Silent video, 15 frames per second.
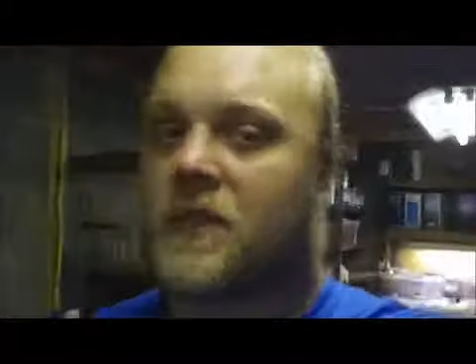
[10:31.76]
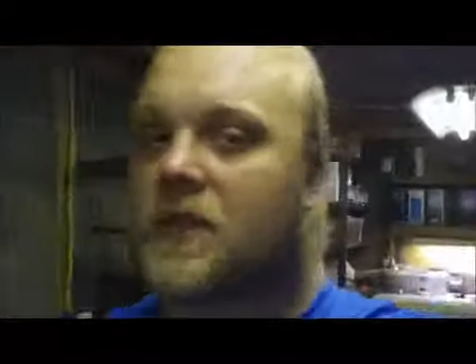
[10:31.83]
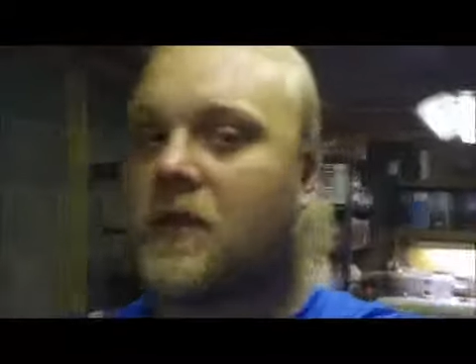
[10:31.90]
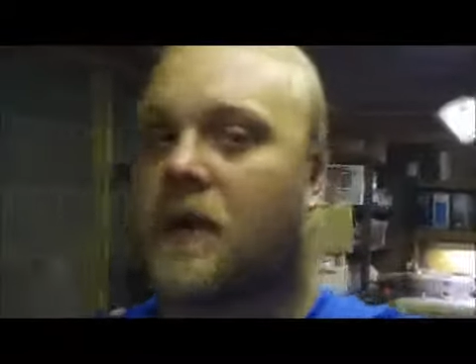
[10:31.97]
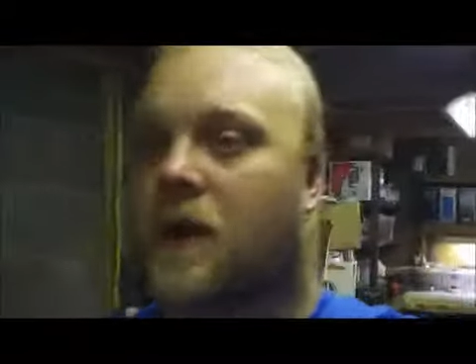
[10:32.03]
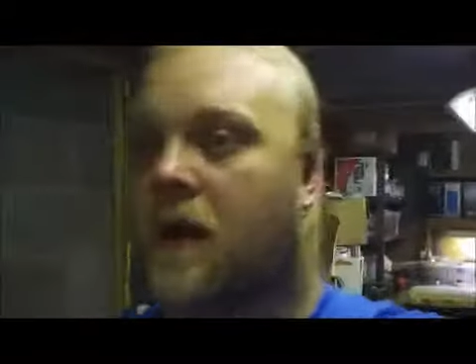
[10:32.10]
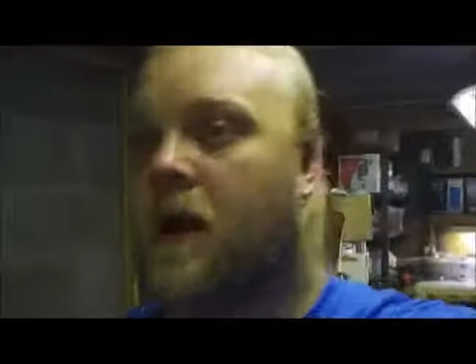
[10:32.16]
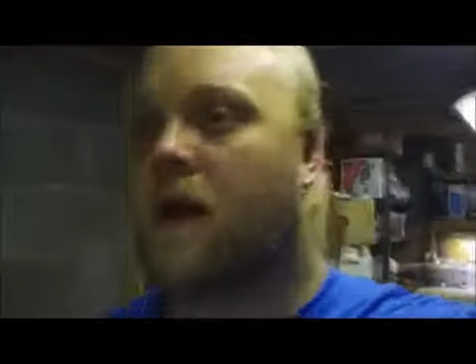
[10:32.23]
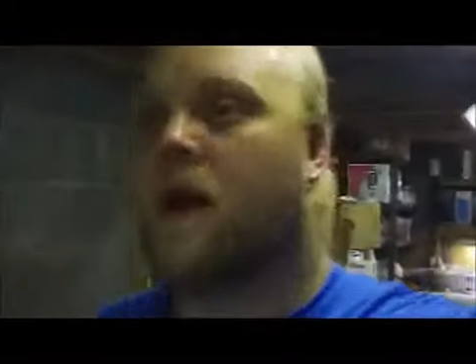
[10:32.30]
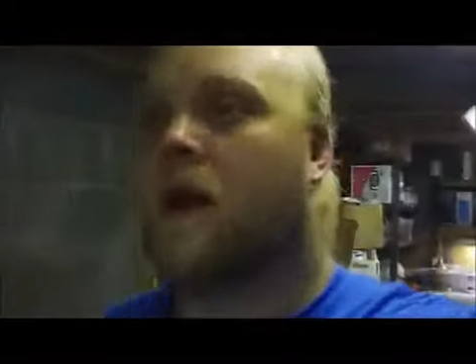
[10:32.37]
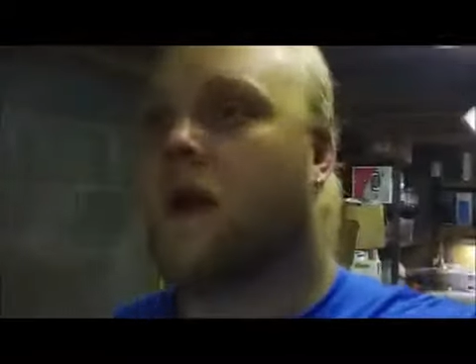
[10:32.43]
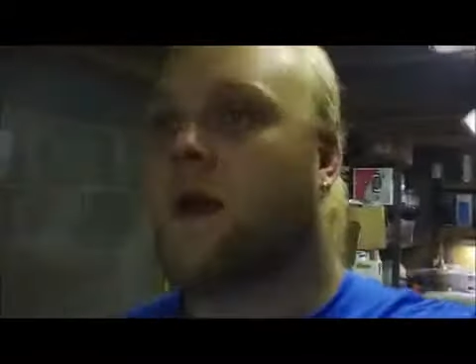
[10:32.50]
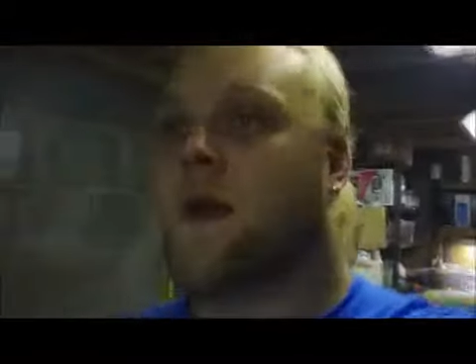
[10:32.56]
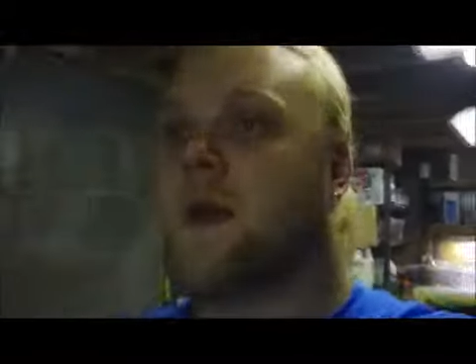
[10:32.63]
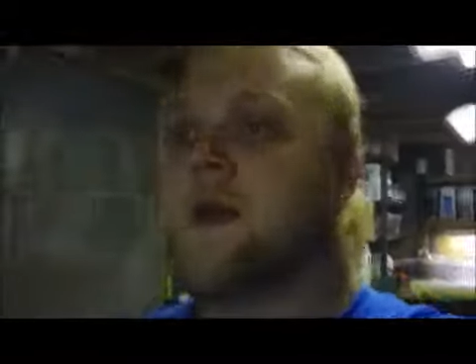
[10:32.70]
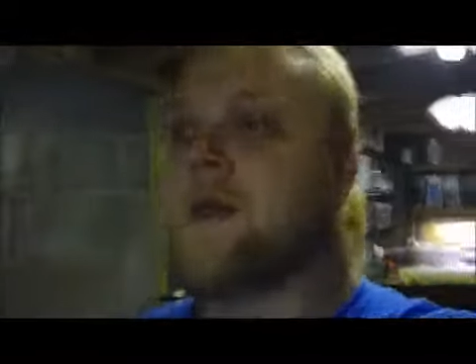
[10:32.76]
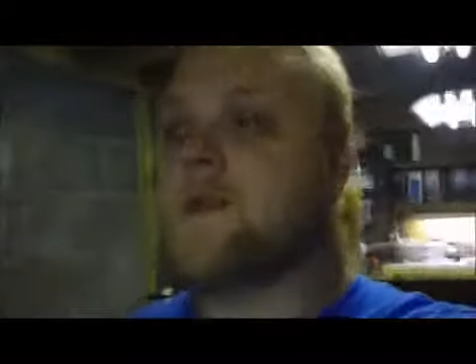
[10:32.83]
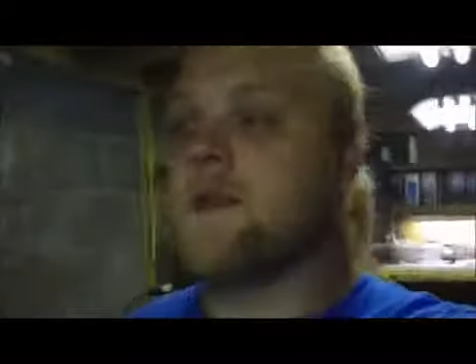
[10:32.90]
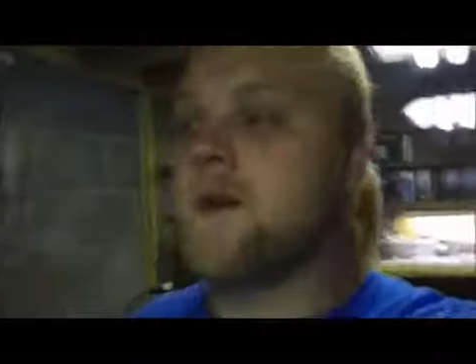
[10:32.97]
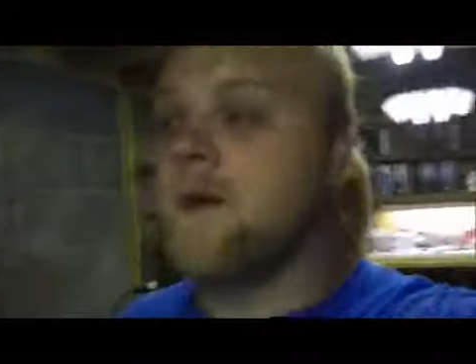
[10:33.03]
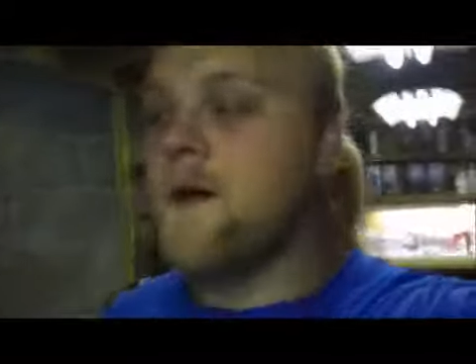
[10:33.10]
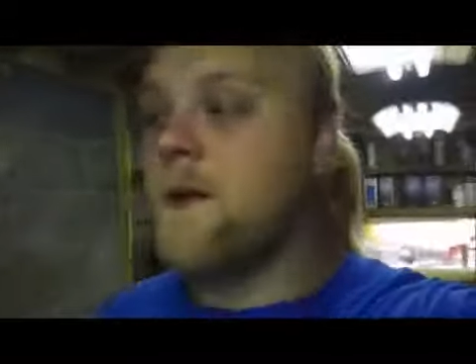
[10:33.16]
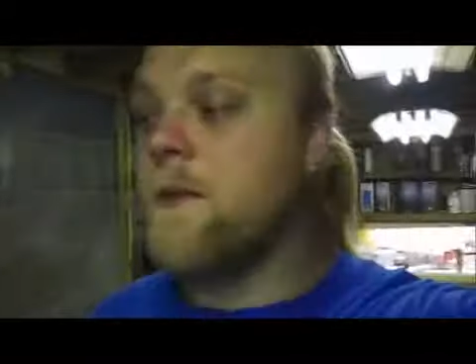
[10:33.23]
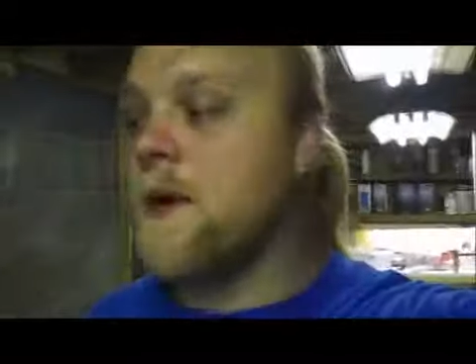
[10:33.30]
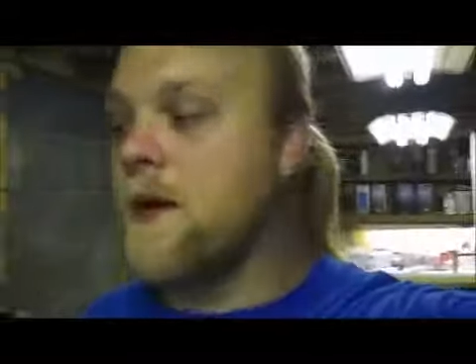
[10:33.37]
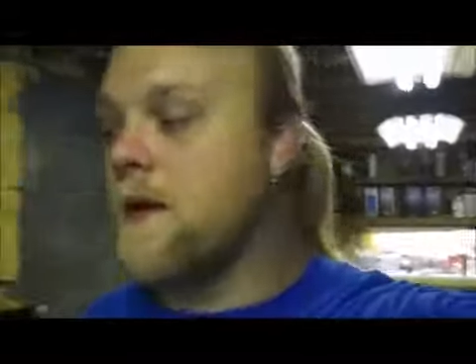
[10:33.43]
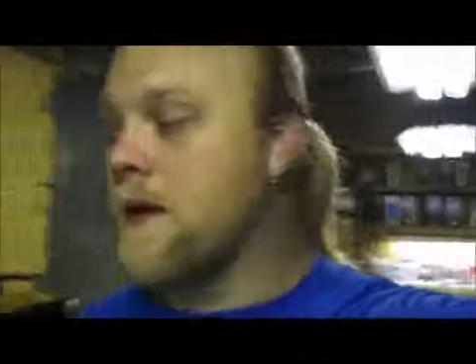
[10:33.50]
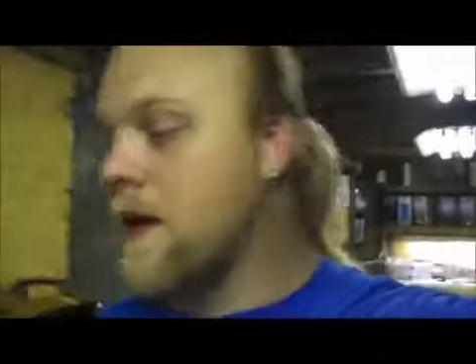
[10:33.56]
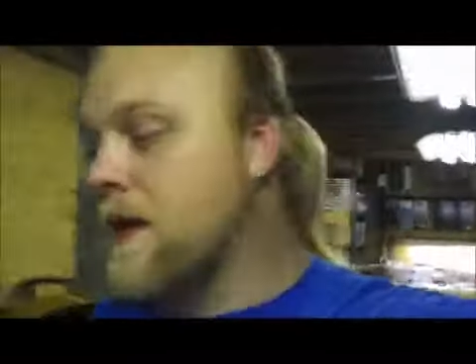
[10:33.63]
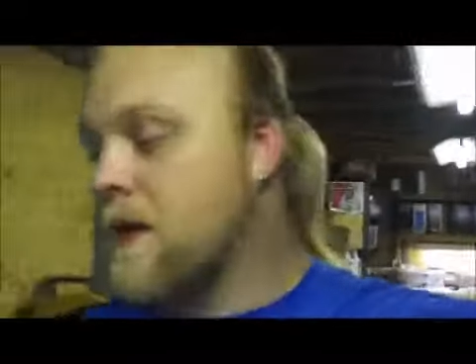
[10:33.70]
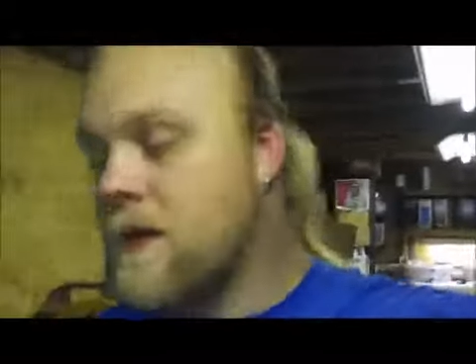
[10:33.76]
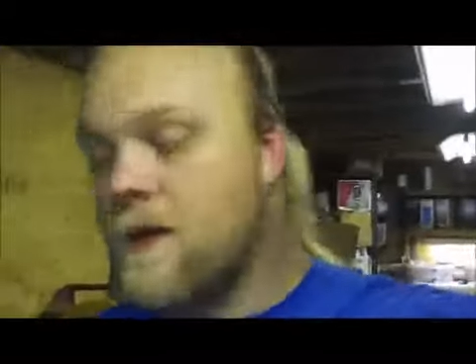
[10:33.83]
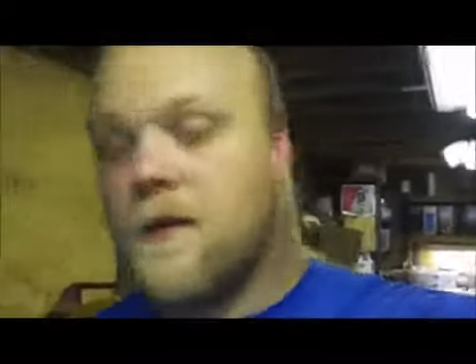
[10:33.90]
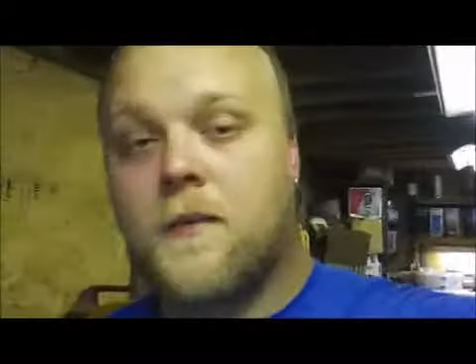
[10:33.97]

Sorry about that.